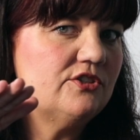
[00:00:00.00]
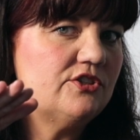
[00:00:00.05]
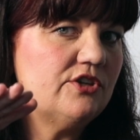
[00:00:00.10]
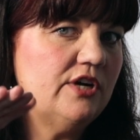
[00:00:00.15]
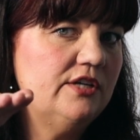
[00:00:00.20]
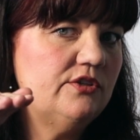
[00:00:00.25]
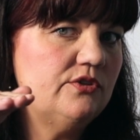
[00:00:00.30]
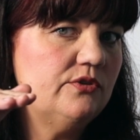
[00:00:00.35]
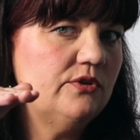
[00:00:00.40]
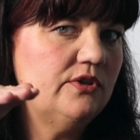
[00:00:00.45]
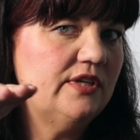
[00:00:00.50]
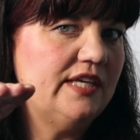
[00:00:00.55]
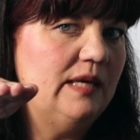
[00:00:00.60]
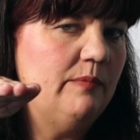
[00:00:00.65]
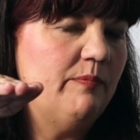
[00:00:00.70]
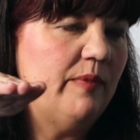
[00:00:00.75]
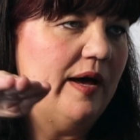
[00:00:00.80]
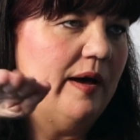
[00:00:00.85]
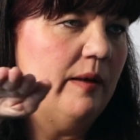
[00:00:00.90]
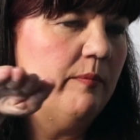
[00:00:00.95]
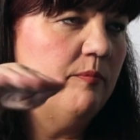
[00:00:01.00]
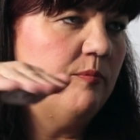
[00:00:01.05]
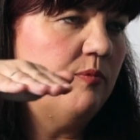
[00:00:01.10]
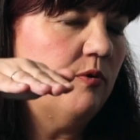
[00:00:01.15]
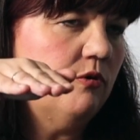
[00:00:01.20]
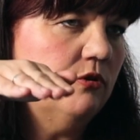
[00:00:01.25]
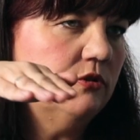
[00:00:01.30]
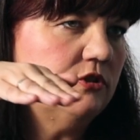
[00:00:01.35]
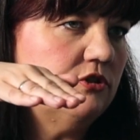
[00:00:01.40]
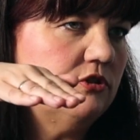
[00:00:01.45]
try to keep a
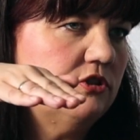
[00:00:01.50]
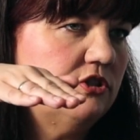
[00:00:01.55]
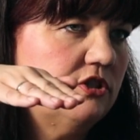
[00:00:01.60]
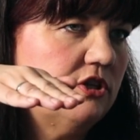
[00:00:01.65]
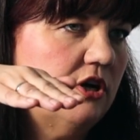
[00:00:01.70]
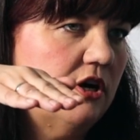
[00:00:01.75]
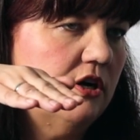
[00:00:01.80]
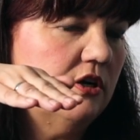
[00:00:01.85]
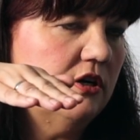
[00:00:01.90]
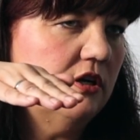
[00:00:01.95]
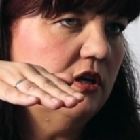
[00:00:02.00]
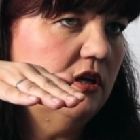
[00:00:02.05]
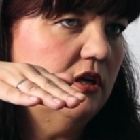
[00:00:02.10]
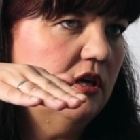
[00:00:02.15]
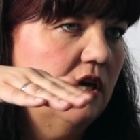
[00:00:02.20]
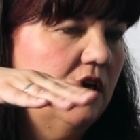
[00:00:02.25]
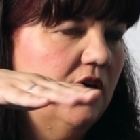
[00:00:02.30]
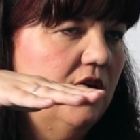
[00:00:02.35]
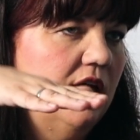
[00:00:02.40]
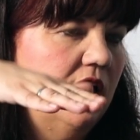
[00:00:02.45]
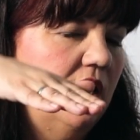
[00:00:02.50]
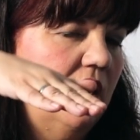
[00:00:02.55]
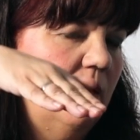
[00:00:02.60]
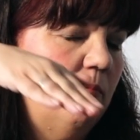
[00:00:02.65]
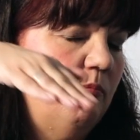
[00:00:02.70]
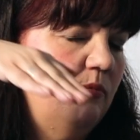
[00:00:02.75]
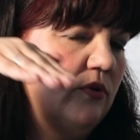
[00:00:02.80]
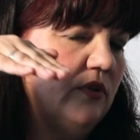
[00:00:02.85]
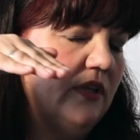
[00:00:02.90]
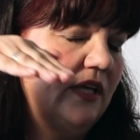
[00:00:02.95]
broader tongue,
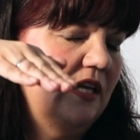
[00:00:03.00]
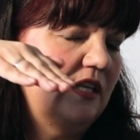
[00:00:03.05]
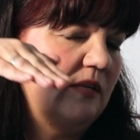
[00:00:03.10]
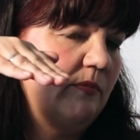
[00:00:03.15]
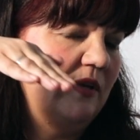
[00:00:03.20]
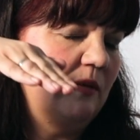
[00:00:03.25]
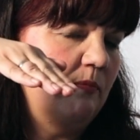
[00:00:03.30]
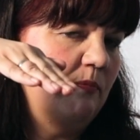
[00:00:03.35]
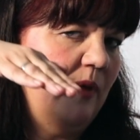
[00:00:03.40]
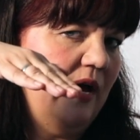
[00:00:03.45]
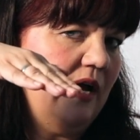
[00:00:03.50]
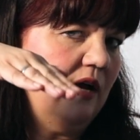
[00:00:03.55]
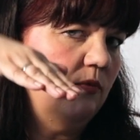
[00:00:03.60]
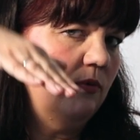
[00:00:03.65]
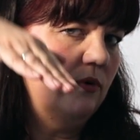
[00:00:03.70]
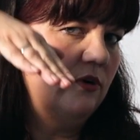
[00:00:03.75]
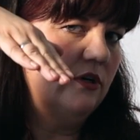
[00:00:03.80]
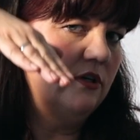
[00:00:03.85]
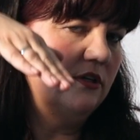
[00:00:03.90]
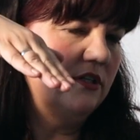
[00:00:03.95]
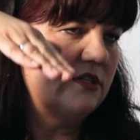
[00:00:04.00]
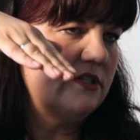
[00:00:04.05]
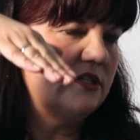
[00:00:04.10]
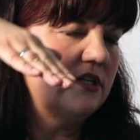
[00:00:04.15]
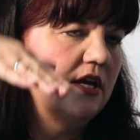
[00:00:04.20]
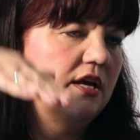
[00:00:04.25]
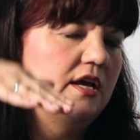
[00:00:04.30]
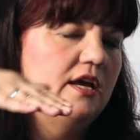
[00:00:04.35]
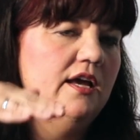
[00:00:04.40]
pulling it a bit backwards.